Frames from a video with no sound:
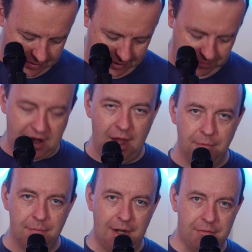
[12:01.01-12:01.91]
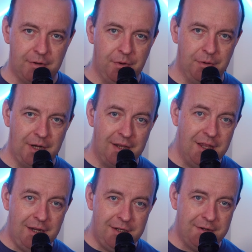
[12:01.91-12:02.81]
there we go, manual recording.
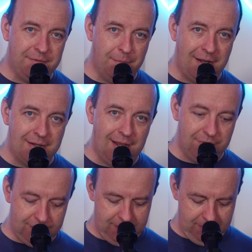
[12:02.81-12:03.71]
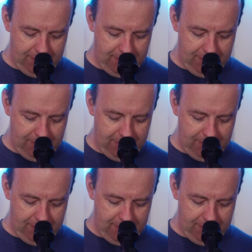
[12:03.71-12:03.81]
You don't have to bend down to do